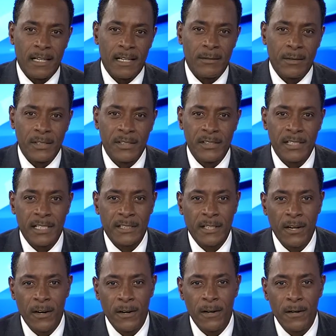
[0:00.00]
what you just
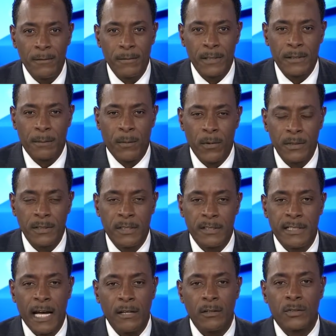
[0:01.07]
heard was a portion of
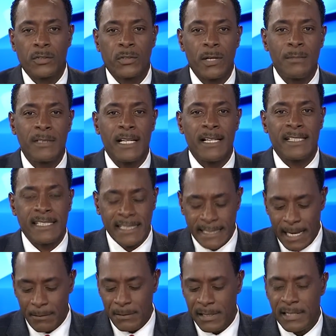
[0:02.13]
Donald Trump's
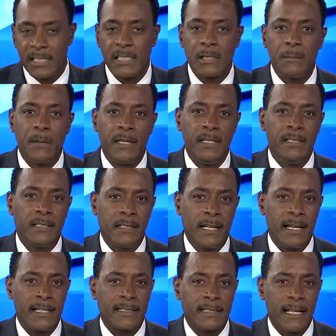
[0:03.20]
acceptance speech
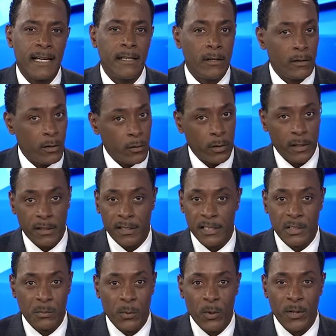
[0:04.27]
last night or early
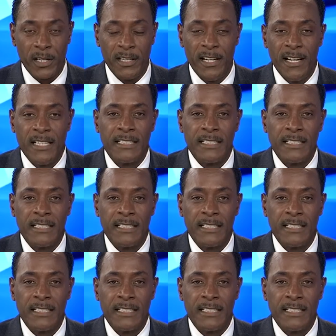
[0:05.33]
this morning.